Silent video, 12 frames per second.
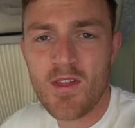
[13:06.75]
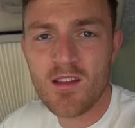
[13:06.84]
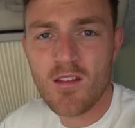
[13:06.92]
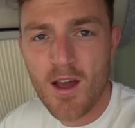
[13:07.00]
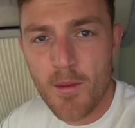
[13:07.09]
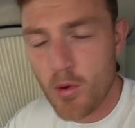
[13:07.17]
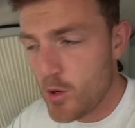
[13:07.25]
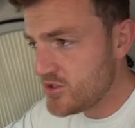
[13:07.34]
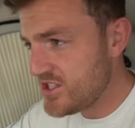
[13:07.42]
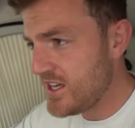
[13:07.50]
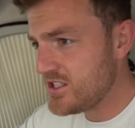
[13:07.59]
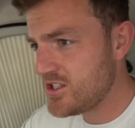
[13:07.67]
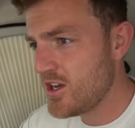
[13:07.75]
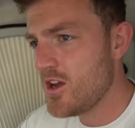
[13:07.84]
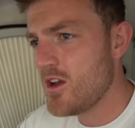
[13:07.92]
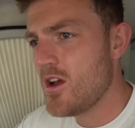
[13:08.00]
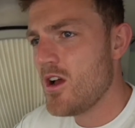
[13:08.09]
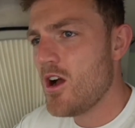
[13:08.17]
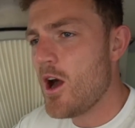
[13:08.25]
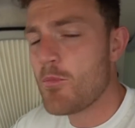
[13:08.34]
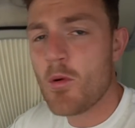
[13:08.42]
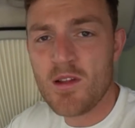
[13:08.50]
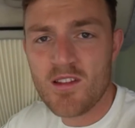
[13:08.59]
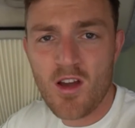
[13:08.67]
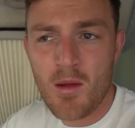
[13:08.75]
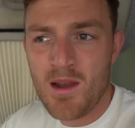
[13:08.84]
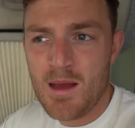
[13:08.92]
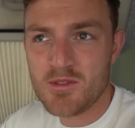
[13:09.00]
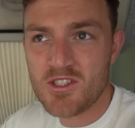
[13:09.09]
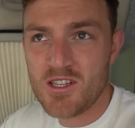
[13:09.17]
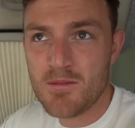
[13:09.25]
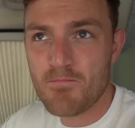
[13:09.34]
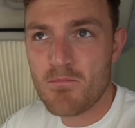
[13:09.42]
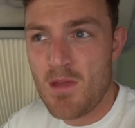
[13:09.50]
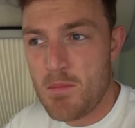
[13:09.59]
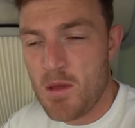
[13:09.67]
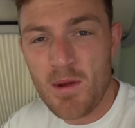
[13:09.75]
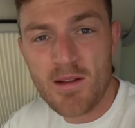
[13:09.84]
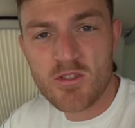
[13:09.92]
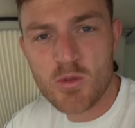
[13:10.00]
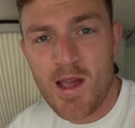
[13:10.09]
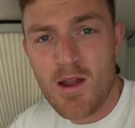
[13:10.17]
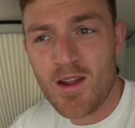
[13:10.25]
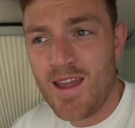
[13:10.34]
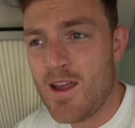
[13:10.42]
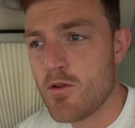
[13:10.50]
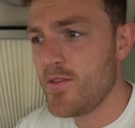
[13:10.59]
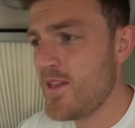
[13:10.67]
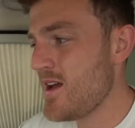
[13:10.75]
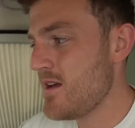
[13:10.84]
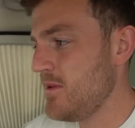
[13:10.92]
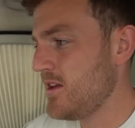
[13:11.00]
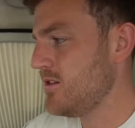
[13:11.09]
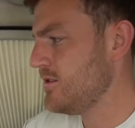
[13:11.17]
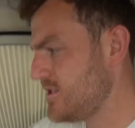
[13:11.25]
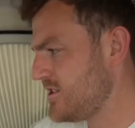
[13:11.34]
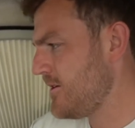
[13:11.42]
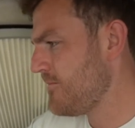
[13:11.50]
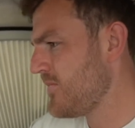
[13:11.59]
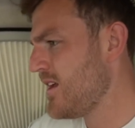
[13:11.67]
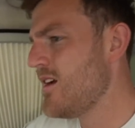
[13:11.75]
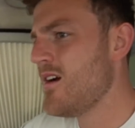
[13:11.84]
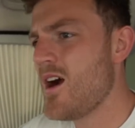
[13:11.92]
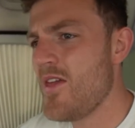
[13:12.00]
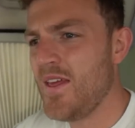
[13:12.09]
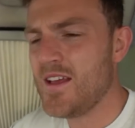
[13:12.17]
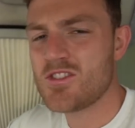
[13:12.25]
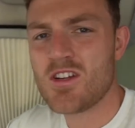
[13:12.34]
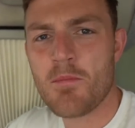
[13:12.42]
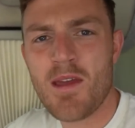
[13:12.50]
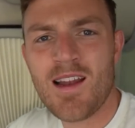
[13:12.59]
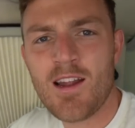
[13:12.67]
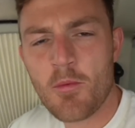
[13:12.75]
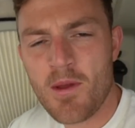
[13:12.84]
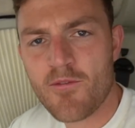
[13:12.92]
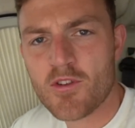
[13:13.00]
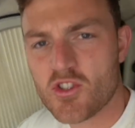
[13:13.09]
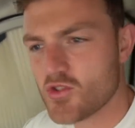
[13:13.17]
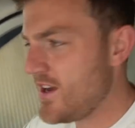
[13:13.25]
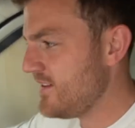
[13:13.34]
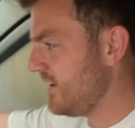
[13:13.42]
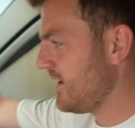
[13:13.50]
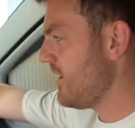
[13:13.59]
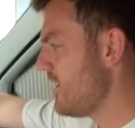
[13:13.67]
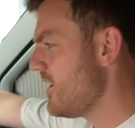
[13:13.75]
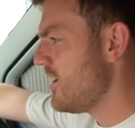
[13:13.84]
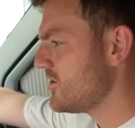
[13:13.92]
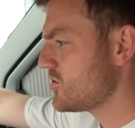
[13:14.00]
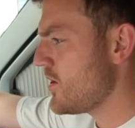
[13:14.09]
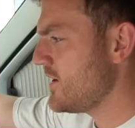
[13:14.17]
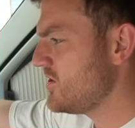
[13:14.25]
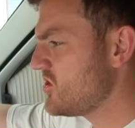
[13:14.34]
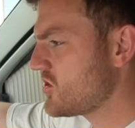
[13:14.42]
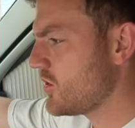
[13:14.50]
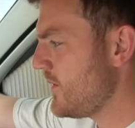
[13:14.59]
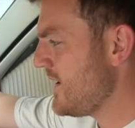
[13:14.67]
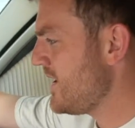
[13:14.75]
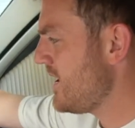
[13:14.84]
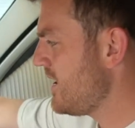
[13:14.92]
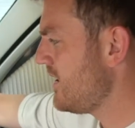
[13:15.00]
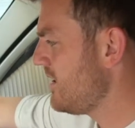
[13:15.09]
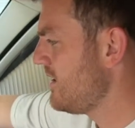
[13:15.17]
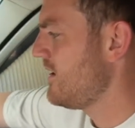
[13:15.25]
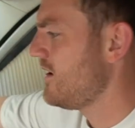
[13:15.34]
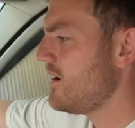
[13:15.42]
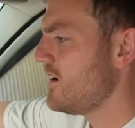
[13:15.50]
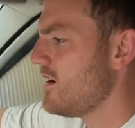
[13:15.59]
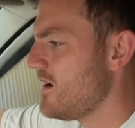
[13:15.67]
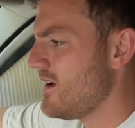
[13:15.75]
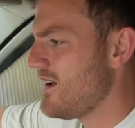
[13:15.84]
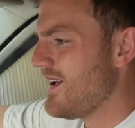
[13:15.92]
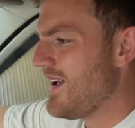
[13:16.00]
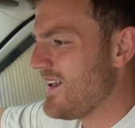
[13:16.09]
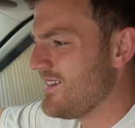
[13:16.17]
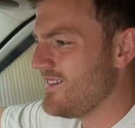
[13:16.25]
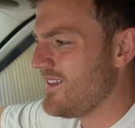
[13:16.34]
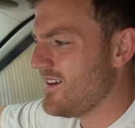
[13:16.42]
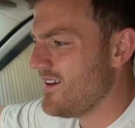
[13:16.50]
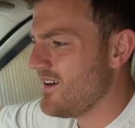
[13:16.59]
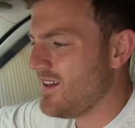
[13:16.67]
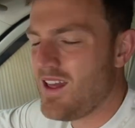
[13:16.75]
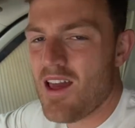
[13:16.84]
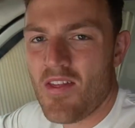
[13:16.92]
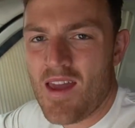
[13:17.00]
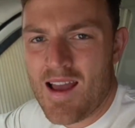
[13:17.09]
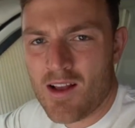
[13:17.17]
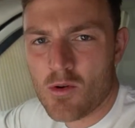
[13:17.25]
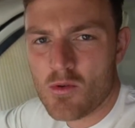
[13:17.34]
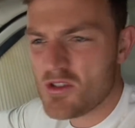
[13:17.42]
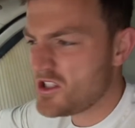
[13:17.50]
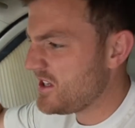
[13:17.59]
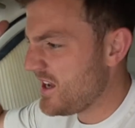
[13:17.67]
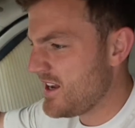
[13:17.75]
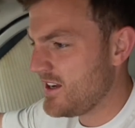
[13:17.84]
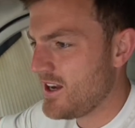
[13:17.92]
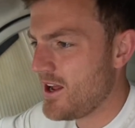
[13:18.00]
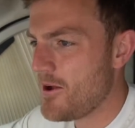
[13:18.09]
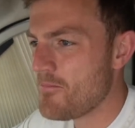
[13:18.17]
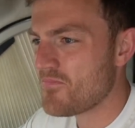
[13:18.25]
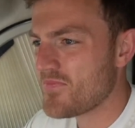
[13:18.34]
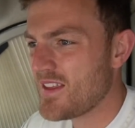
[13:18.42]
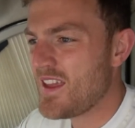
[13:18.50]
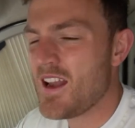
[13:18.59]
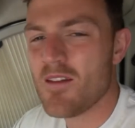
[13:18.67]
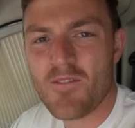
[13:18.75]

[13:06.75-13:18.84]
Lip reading: entire process. I'll probably time lapse it, maybe a bit of swearing here and there, because I think it's going to be a little bit frustrating trying to screw in and get the angles and get it